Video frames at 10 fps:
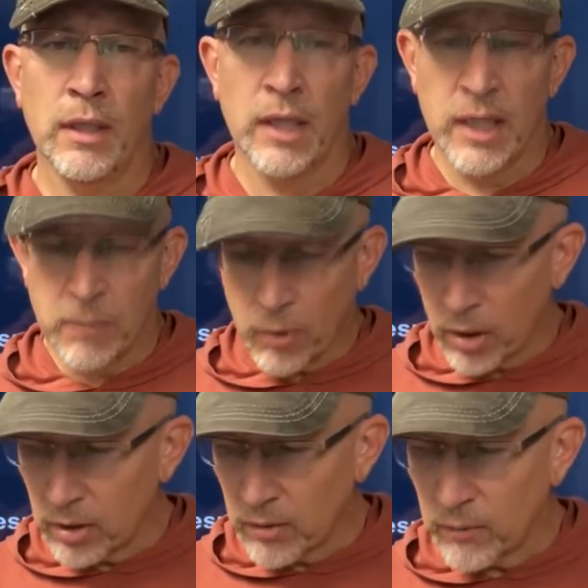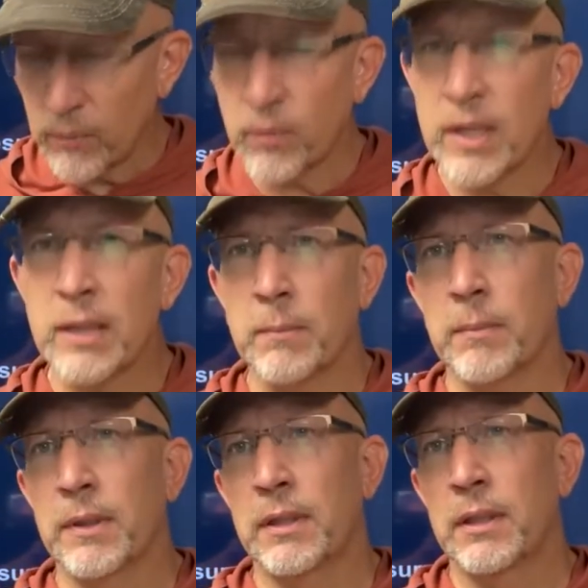He brought freedom
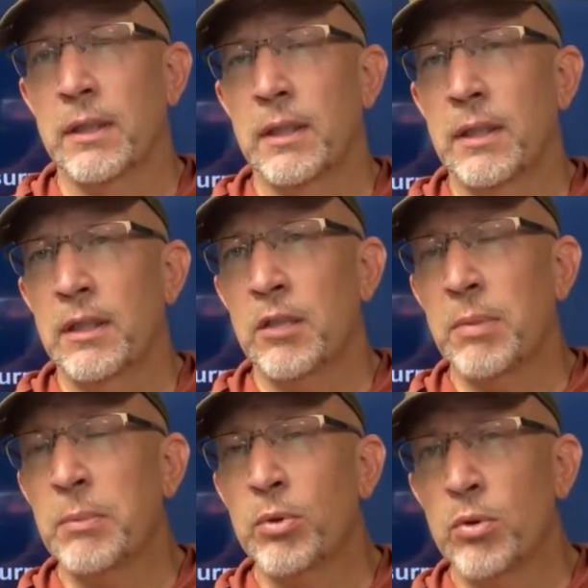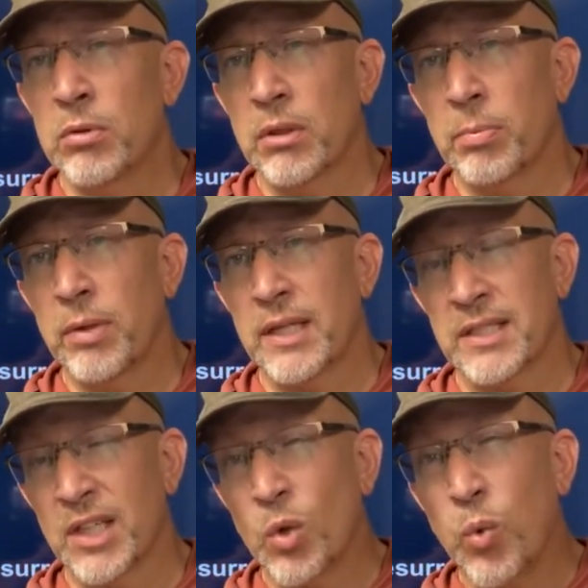to people who were oppressed,
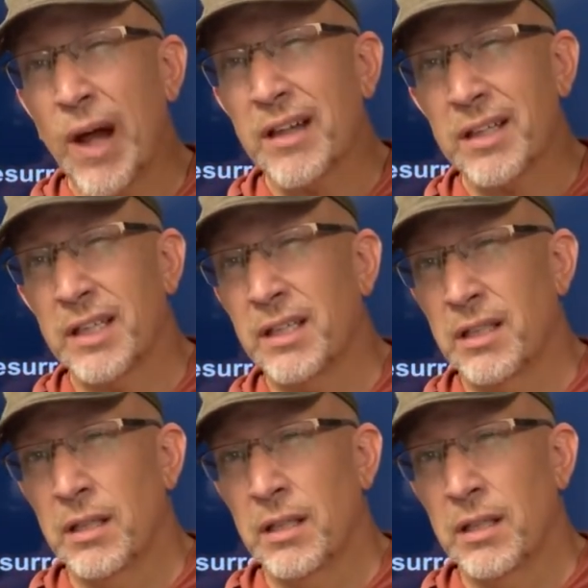equality